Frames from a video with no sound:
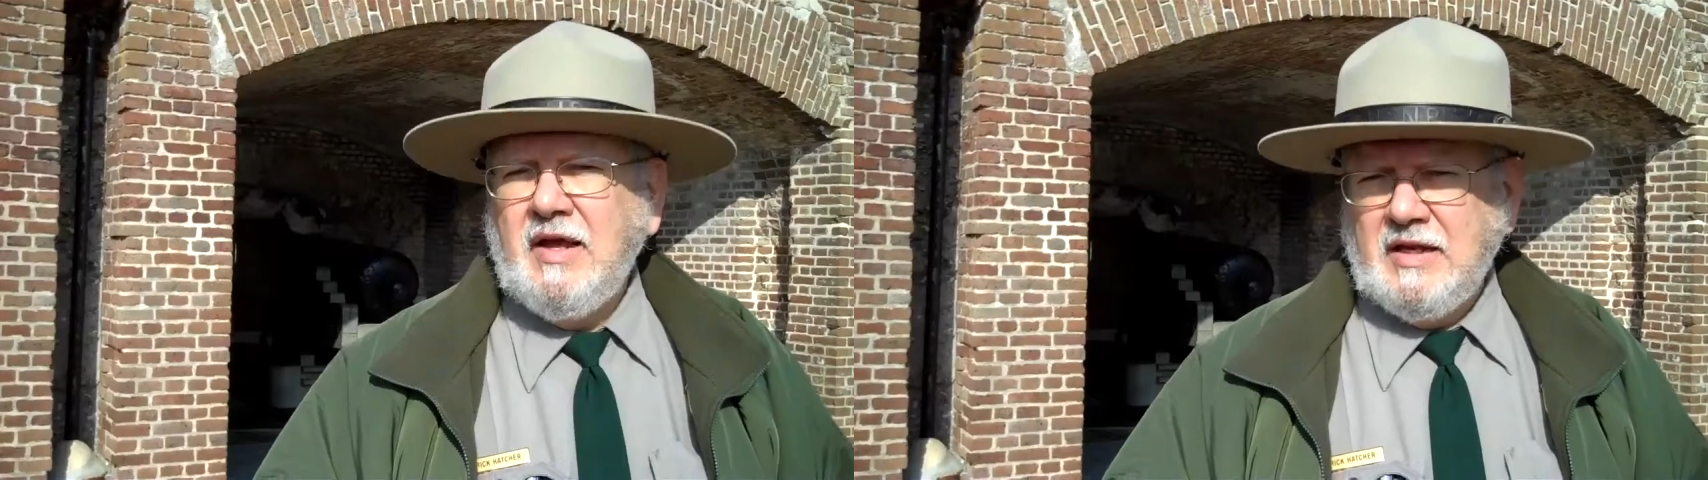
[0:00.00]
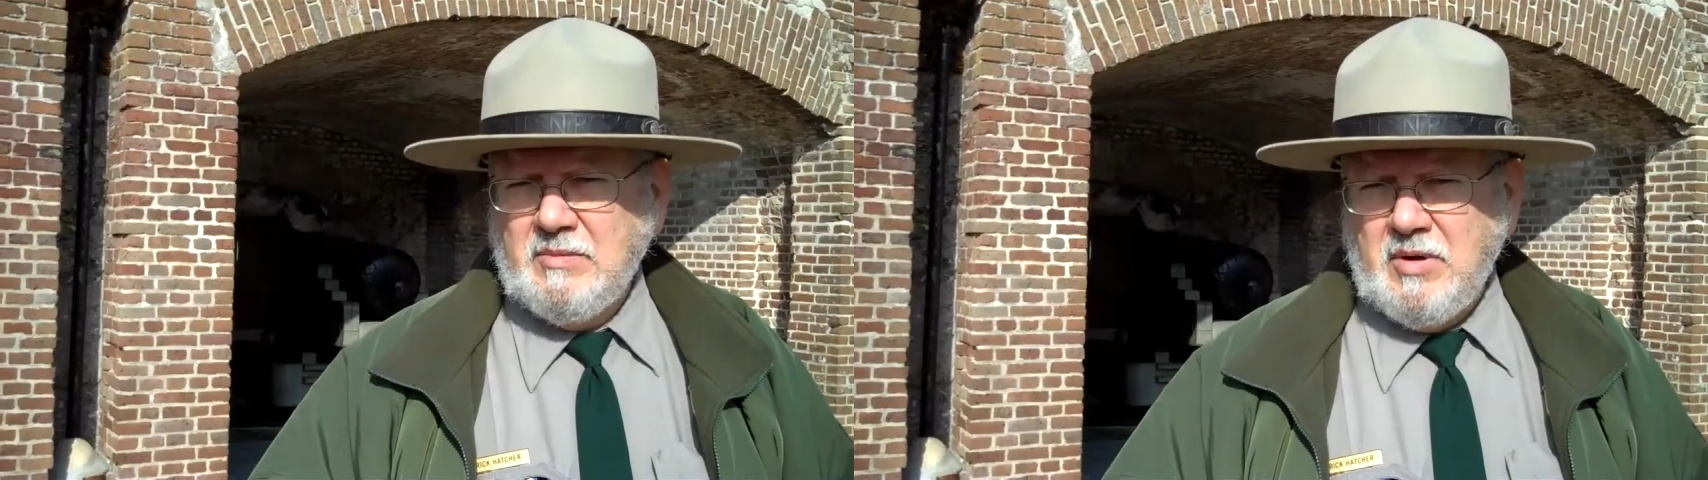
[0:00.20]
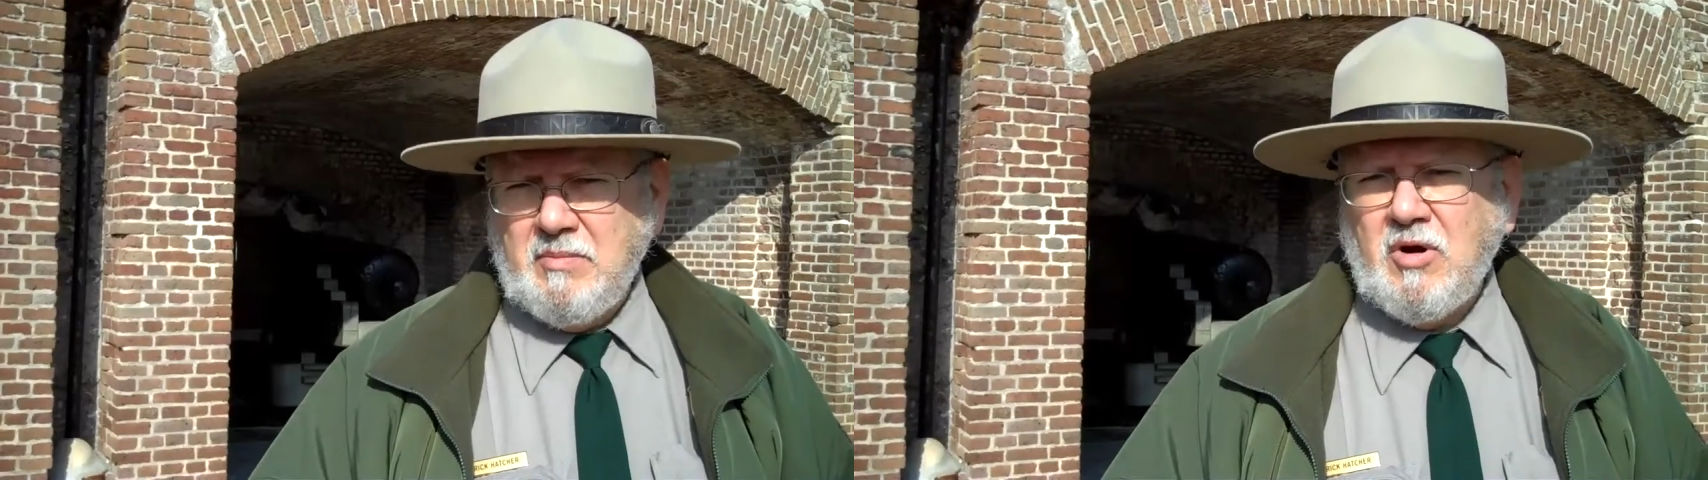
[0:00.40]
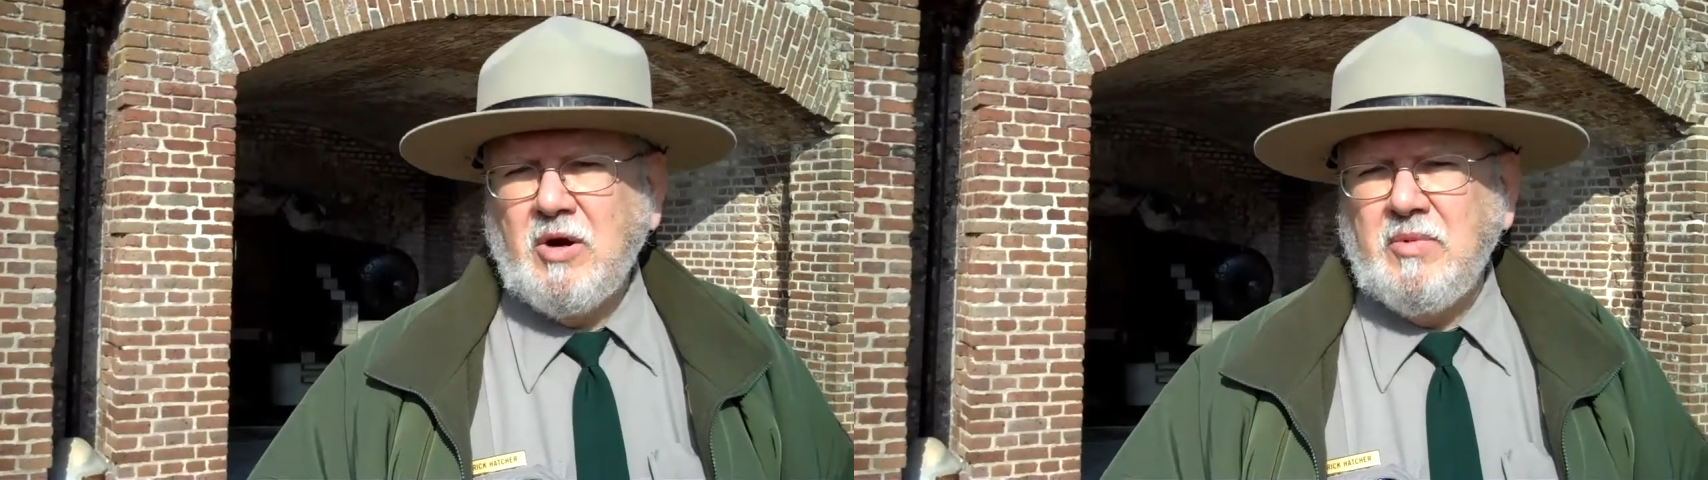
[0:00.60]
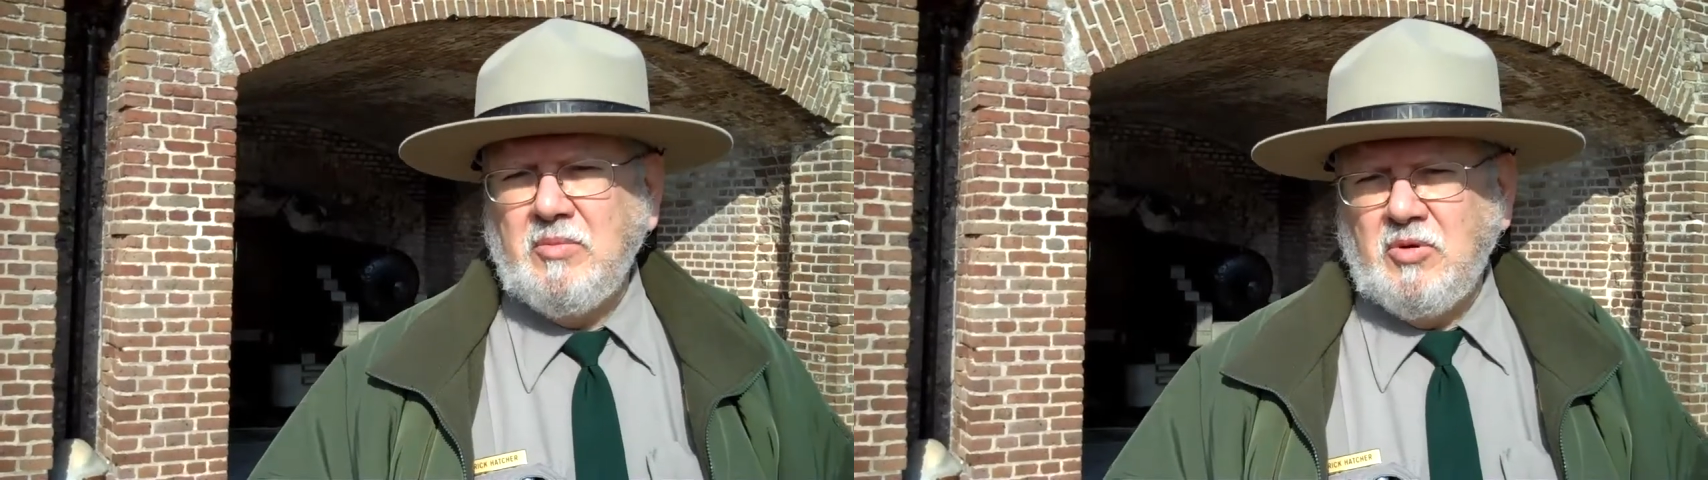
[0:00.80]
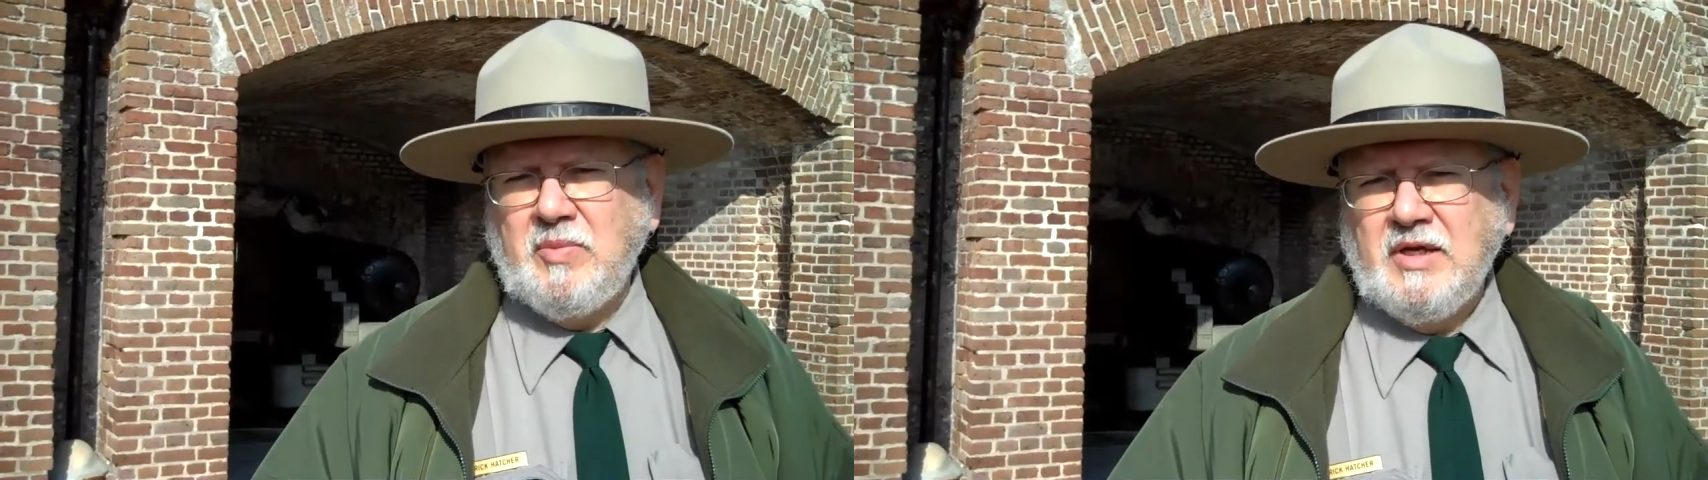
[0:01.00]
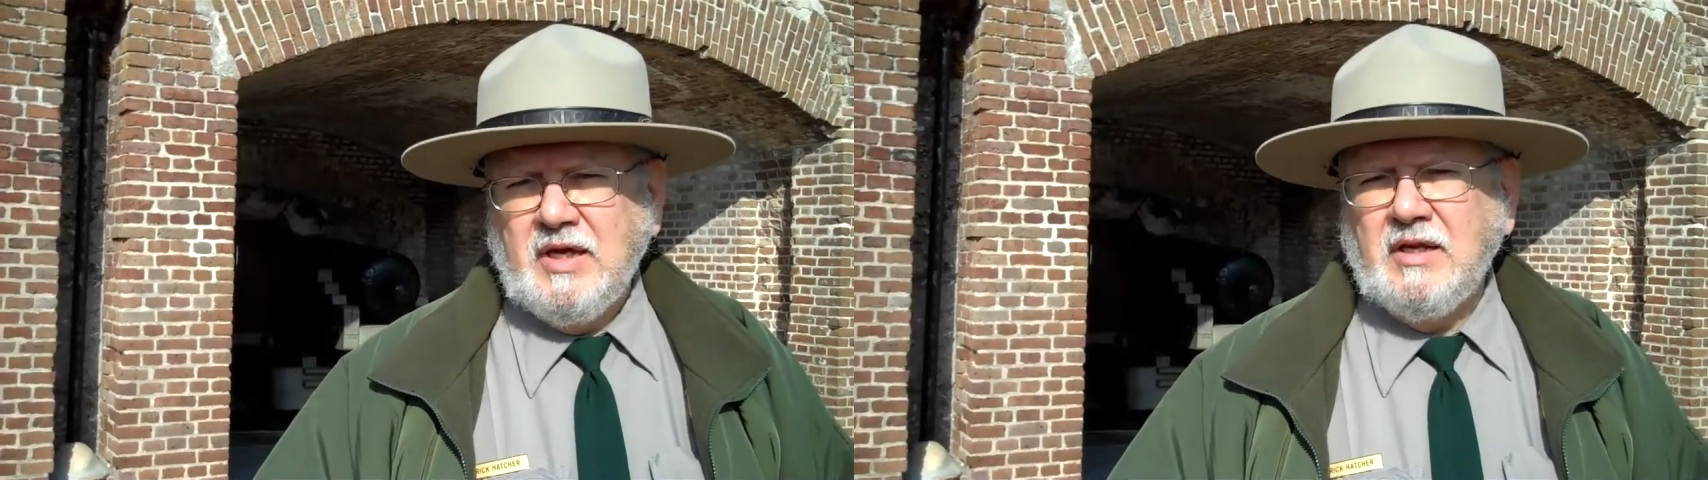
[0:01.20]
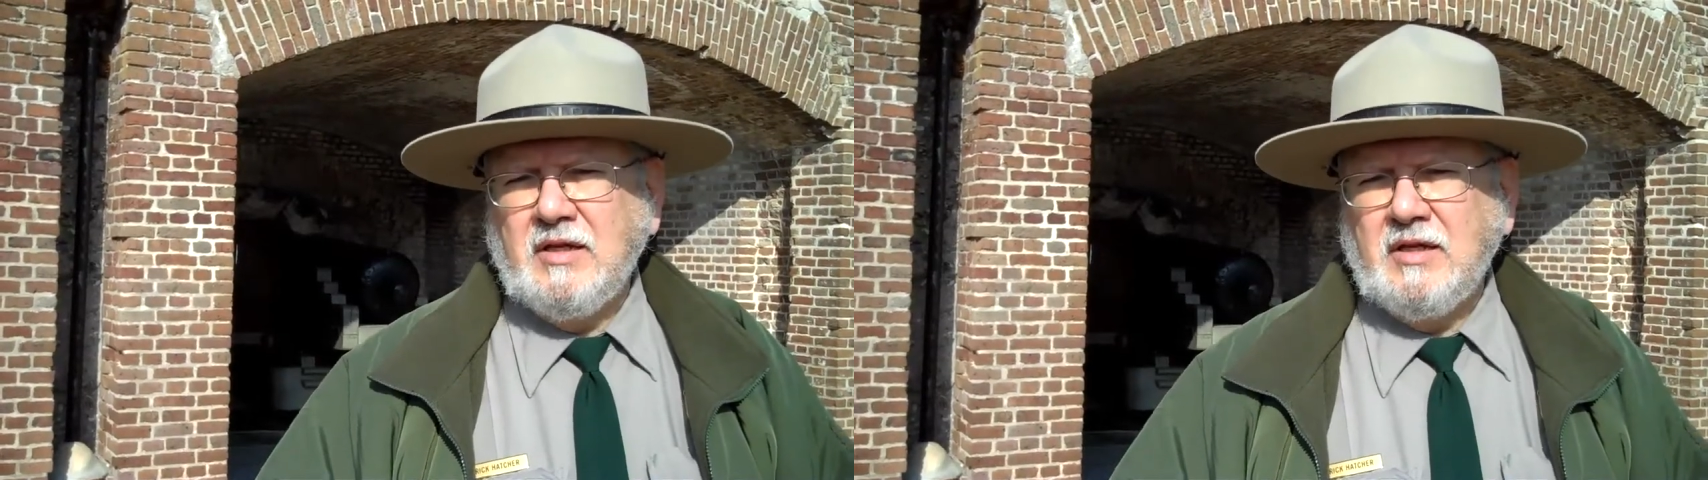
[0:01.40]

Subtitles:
and the bombardment will begin